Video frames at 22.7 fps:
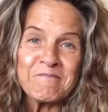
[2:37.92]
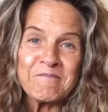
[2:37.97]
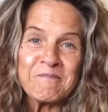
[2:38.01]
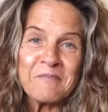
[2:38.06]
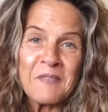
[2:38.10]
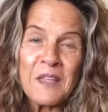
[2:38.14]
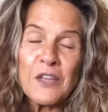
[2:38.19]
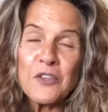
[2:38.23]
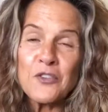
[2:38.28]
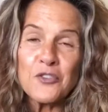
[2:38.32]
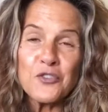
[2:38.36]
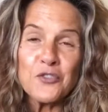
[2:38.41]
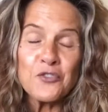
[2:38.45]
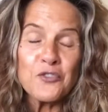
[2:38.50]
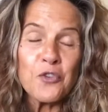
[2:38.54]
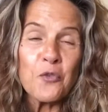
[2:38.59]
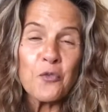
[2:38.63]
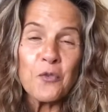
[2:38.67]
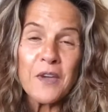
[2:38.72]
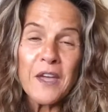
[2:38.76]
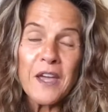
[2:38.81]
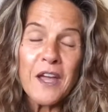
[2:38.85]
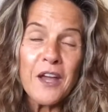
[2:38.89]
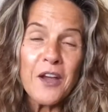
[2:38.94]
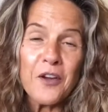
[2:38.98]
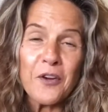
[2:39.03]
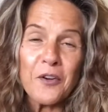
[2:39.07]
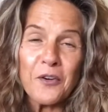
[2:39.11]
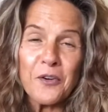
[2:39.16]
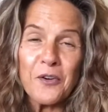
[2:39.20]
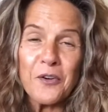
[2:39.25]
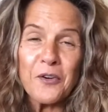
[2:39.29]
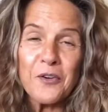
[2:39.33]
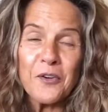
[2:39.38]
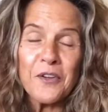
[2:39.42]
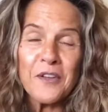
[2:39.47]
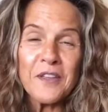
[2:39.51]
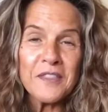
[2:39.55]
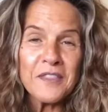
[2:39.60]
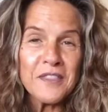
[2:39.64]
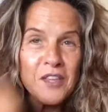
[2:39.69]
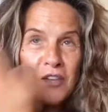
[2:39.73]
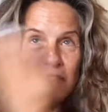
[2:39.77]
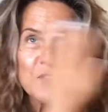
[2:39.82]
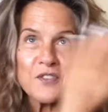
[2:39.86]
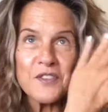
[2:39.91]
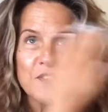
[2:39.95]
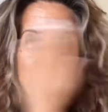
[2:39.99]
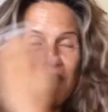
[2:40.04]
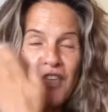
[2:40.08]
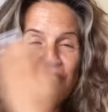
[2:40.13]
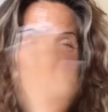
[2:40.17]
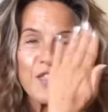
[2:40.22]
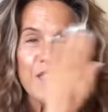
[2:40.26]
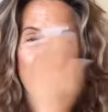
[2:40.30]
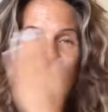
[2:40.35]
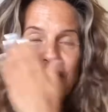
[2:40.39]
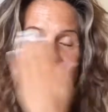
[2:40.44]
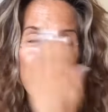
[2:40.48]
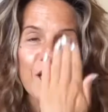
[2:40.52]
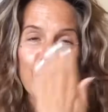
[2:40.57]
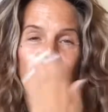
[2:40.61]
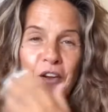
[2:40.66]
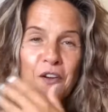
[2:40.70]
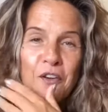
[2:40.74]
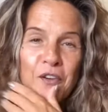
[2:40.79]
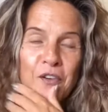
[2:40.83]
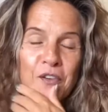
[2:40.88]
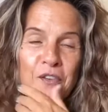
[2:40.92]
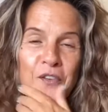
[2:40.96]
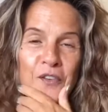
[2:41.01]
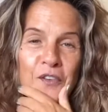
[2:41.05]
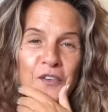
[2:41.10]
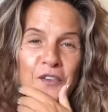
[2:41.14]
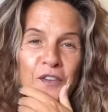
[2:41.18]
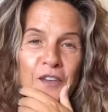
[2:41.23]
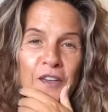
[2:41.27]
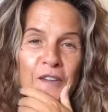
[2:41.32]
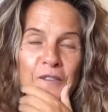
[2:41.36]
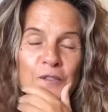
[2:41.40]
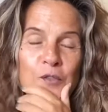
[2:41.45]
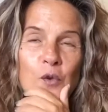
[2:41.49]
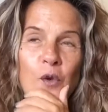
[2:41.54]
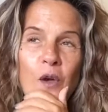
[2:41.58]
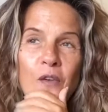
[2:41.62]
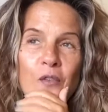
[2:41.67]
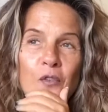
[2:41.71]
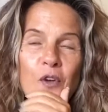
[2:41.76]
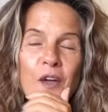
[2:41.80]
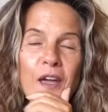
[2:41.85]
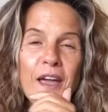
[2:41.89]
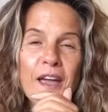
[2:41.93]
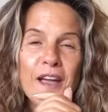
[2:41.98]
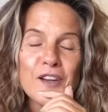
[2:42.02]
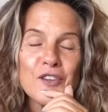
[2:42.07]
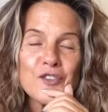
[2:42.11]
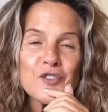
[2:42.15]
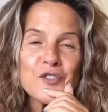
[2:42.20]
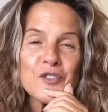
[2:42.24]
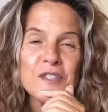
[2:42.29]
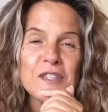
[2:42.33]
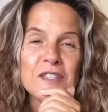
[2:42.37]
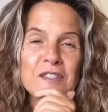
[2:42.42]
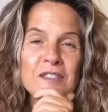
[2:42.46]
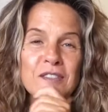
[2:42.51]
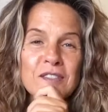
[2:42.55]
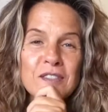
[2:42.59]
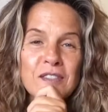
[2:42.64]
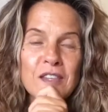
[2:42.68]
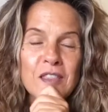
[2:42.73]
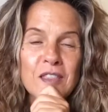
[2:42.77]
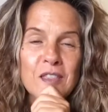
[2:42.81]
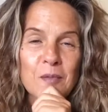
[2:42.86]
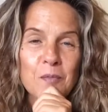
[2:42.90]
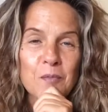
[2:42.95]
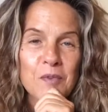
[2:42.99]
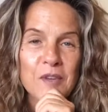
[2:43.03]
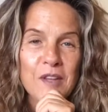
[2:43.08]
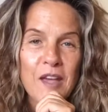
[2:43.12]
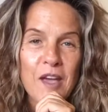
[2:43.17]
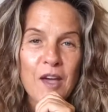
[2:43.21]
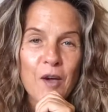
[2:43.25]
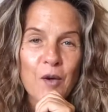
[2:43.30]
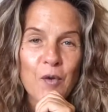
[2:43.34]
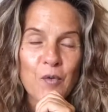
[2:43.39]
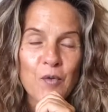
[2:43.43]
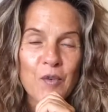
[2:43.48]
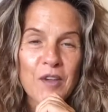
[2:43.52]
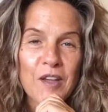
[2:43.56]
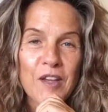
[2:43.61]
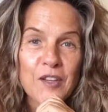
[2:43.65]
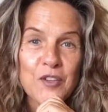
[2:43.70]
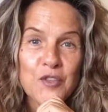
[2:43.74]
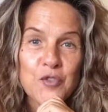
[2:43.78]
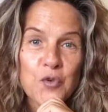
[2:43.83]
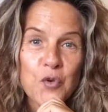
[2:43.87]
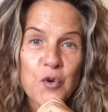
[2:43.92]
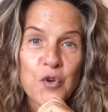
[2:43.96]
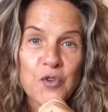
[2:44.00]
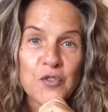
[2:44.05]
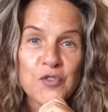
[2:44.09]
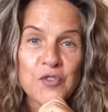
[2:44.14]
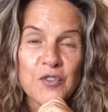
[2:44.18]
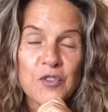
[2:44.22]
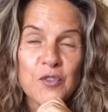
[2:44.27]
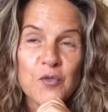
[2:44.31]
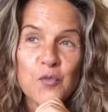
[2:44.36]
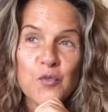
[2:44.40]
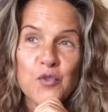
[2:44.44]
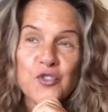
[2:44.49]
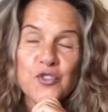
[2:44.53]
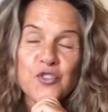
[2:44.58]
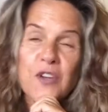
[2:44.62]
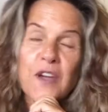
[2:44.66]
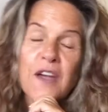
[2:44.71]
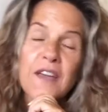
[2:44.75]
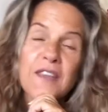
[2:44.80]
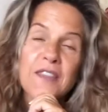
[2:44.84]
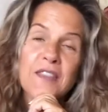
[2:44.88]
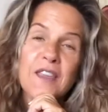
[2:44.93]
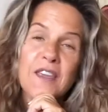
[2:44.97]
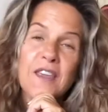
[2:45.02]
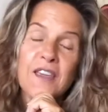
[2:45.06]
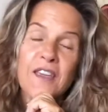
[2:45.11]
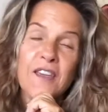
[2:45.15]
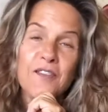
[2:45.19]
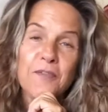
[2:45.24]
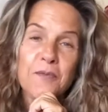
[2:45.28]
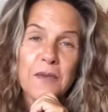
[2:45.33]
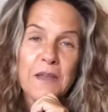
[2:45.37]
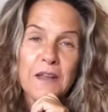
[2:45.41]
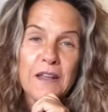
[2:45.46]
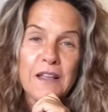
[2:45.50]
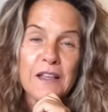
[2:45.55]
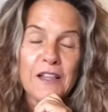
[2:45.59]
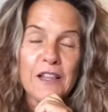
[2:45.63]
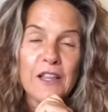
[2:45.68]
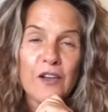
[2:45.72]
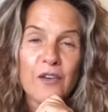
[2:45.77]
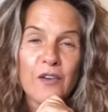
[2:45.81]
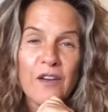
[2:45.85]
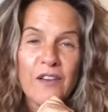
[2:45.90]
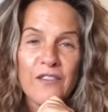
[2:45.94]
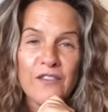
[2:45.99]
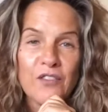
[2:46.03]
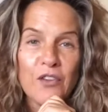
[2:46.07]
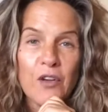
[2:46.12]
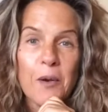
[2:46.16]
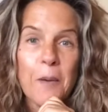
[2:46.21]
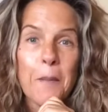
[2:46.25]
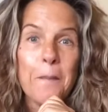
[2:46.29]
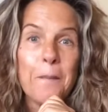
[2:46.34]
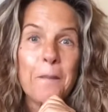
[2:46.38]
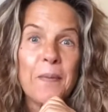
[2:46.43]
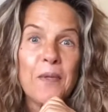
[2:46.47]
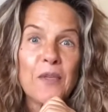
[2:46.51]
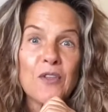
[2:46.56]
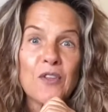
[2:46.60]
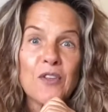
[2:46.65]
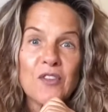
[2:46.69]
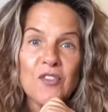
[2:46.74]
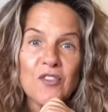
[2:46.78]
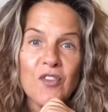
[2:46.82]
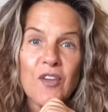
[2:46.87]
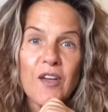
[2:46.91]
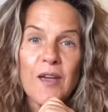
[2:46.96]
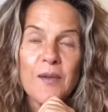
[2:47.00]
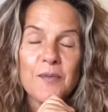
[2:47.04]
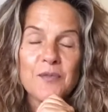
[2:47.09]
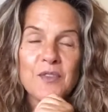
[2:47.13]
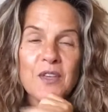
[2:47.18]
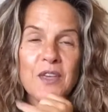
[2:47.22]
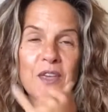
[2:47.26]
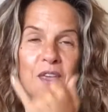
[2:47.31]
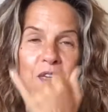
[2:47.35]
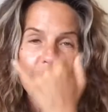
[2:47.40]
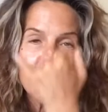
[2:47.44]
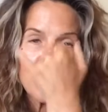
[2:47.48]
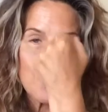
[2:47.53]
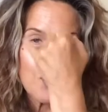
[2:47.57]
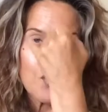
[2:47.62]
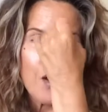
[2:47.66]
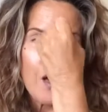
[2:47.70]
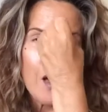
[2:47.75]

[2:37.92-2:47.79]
They just don't care. There's nothing there. If you ever actually sit them down and talk to them, which I think I've made it clear I've done 1 billion times, their